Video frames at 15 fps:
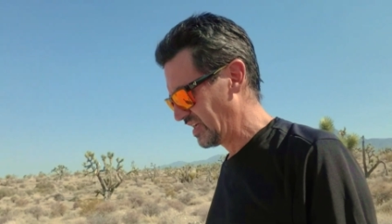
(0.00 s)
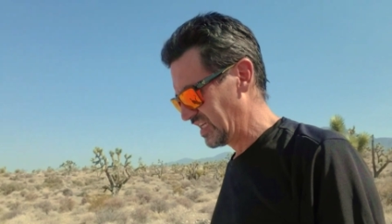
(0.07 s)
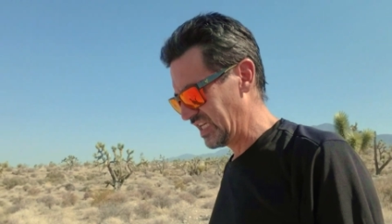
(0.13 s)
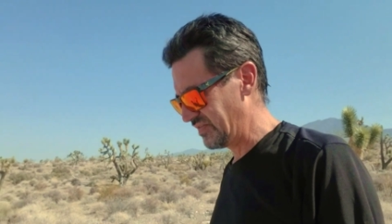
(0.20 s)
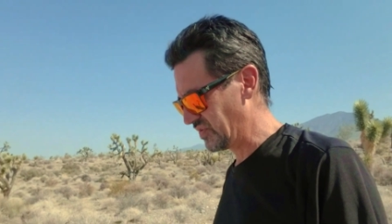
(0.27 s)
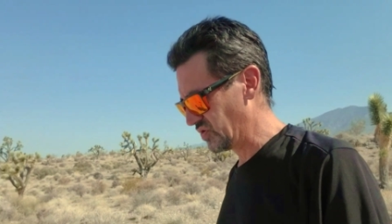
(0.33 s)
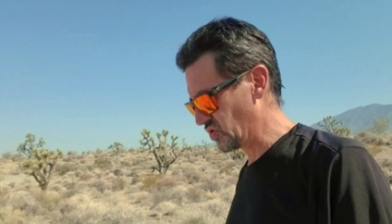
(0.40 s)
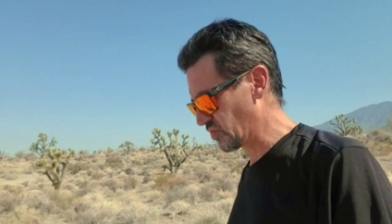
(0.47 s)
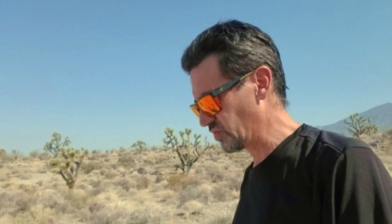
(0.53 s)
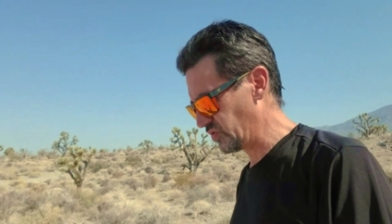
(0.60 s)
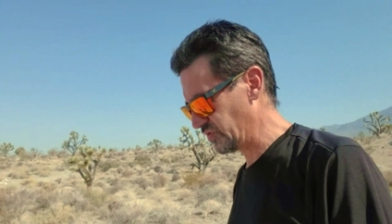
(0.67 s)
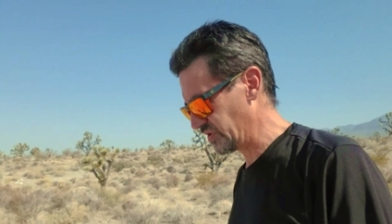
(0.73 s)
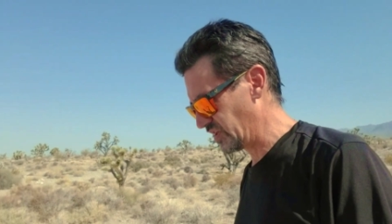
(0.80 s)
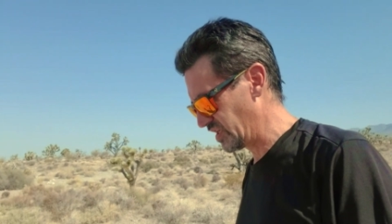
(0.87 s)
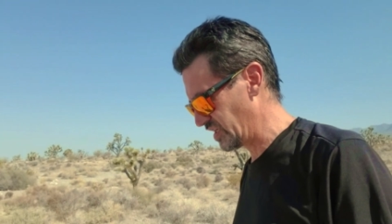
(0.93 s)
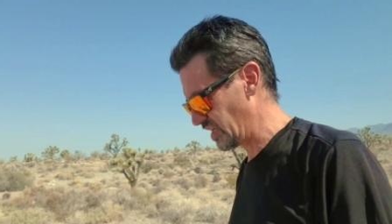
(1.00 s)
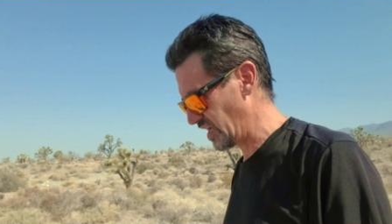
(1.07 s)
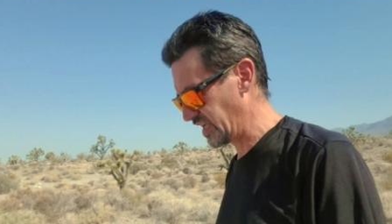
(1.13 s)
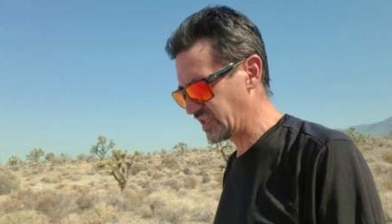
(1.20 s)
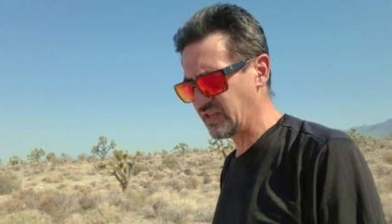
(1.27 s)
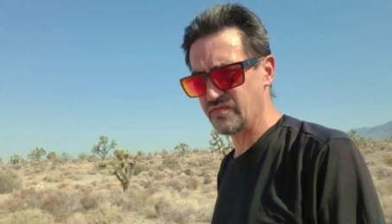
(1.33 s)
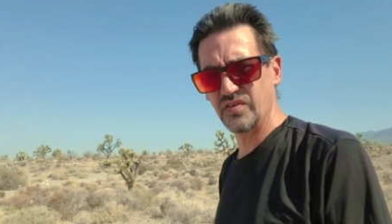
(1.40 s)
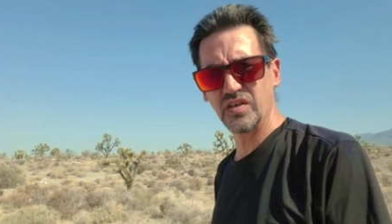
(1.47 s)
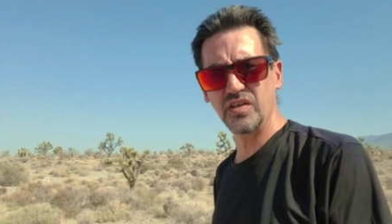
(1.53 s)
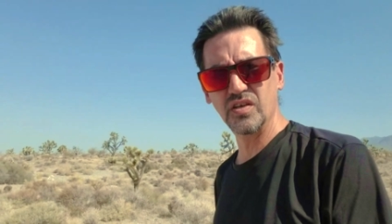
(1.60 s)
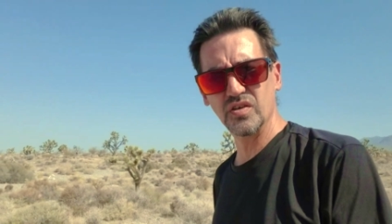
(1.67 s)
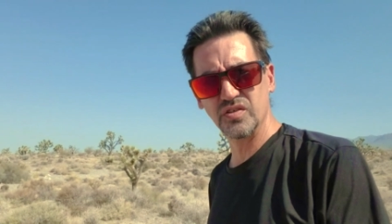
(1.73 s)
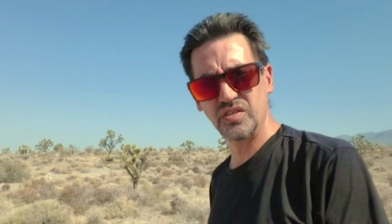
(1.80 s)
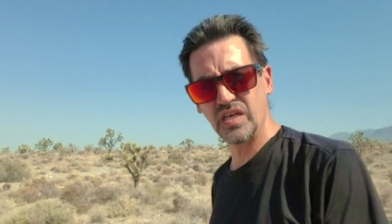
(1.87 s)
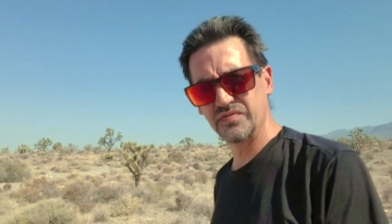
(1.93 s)
Even normal hiking
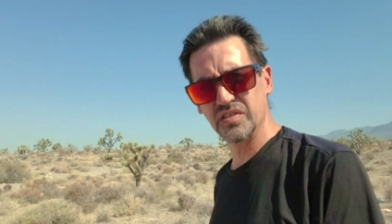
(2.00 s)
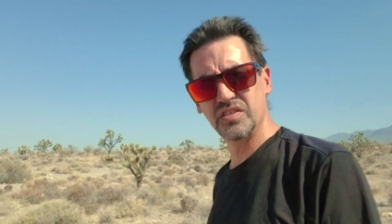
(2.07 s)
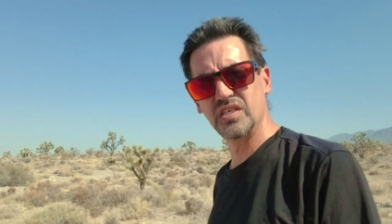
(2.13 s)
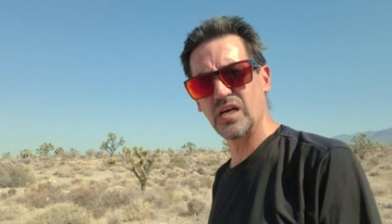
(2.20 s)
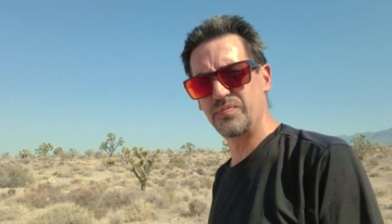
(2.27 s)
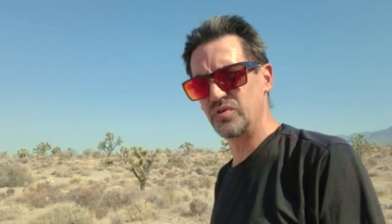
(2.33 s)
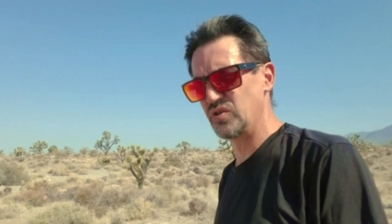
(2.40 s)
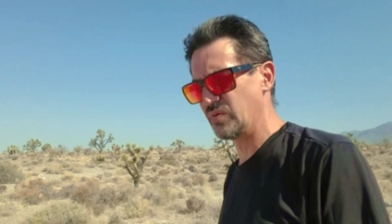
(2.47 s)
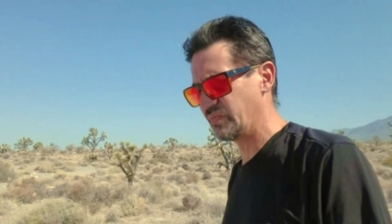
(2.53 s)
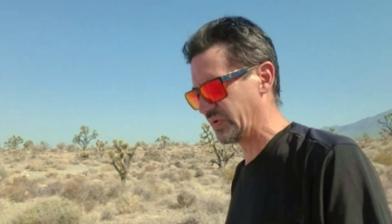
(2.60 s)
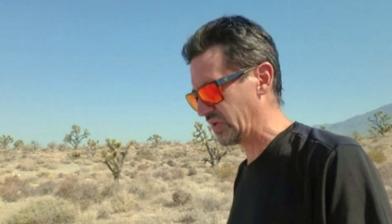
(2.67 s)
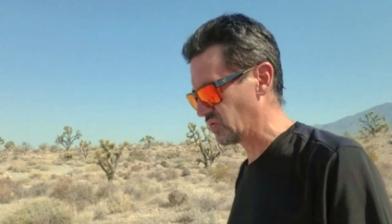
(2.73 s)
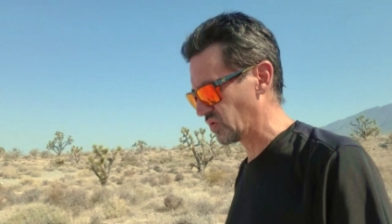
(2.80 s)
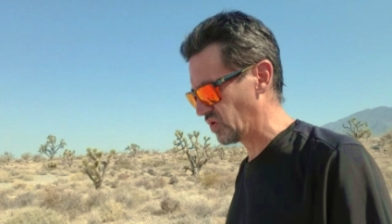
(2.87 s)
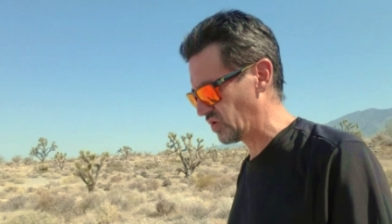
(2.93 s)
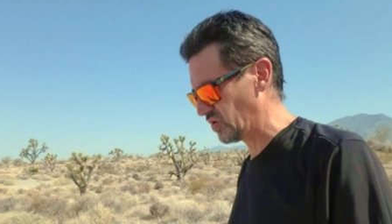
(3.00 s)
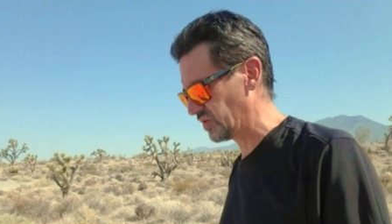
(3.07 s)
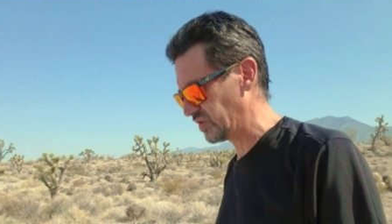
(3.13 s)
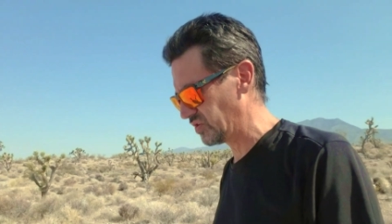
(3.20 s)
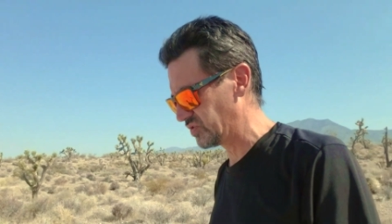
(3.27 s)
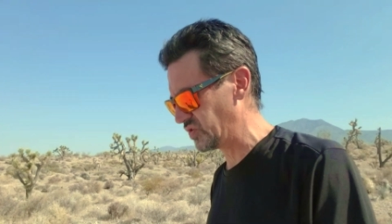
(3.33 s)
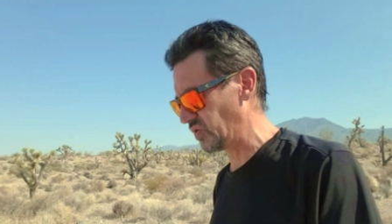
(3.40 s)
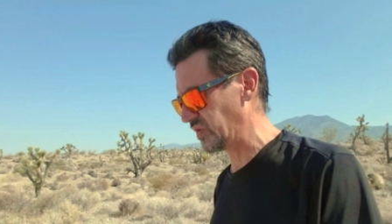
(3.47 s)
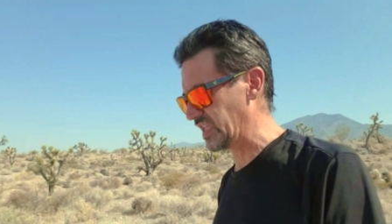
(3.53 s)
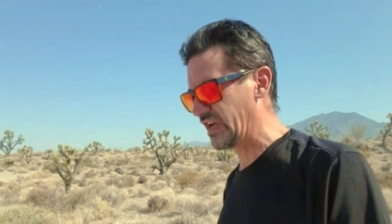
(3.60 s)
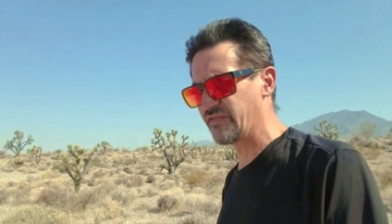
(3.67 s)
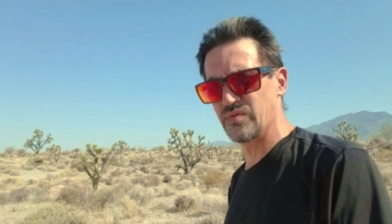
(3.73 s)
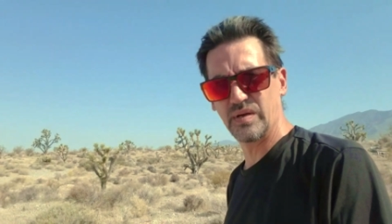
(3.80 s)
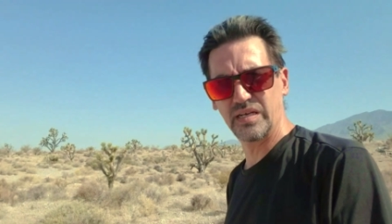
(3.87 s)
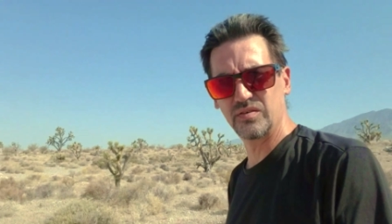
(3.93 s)
videos, you have to stop and do B-roll, and you're doing that
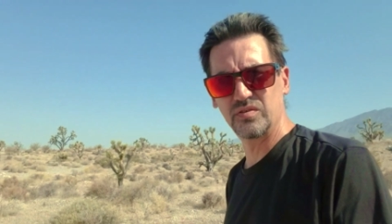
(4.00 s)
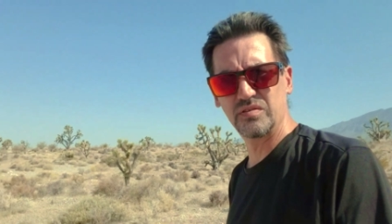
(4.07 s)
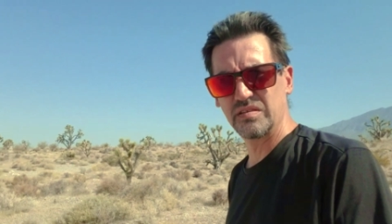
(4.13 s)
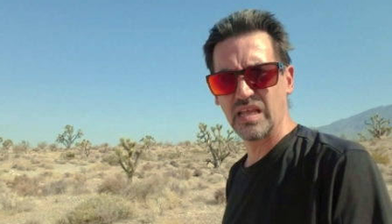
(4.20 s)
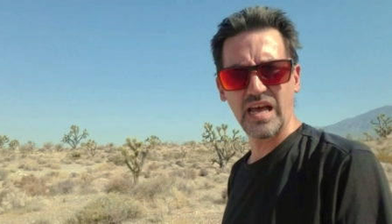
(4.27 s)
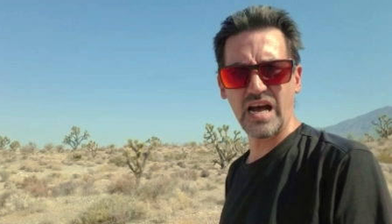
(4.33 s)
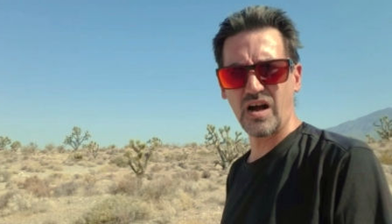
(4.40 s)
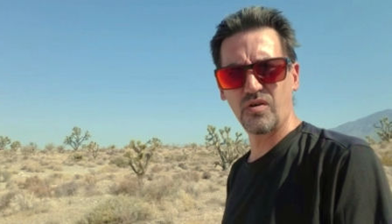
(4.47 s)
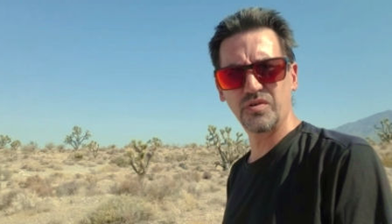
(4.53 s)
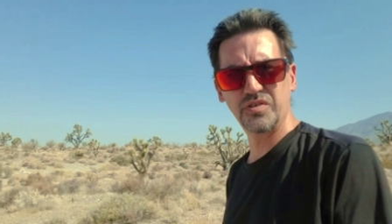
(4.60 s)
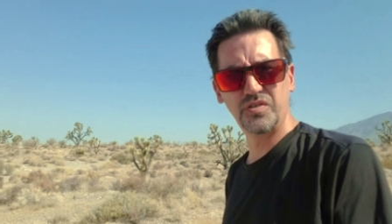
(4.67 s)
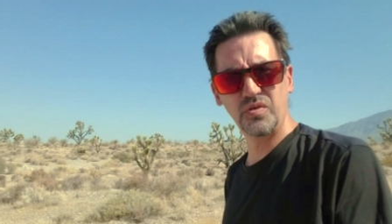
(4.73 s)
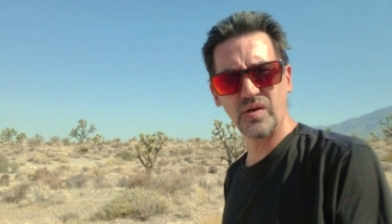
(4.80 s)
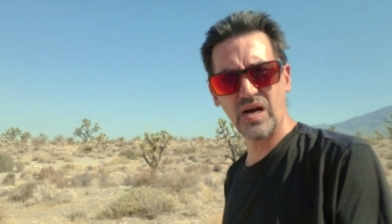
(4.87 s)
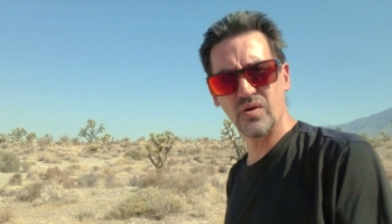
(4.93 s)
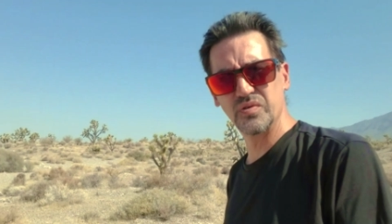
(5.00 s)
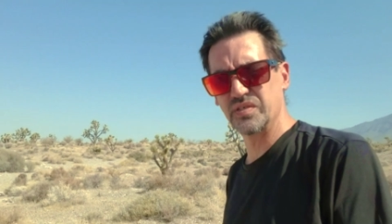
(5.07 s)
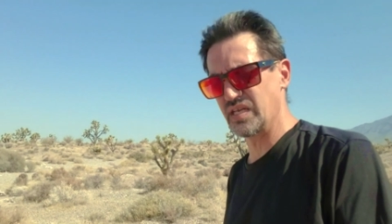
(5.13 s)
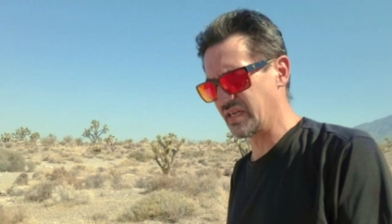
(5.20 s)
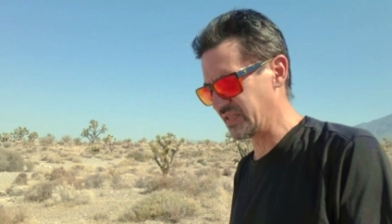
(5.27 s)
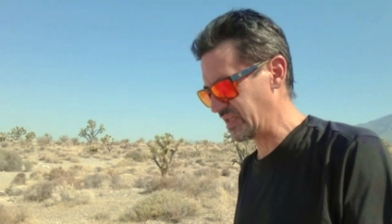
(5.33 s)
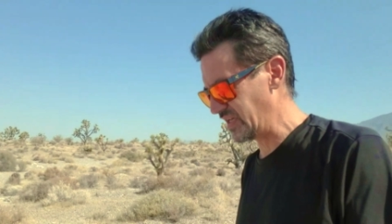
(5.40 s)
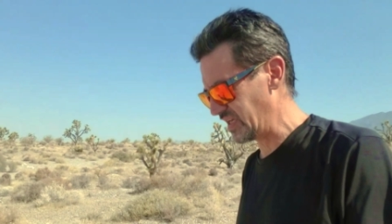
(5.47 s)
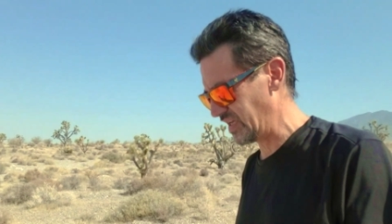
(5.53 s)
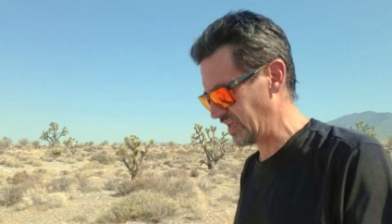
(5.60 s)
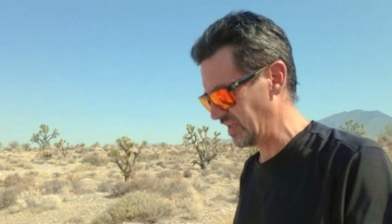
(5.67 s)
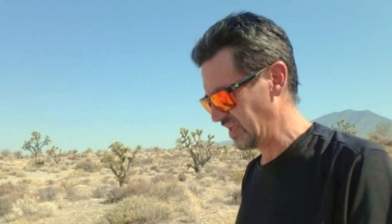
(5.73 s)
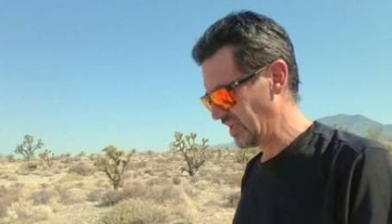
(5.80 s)
for like an hour to 2 hours at a day.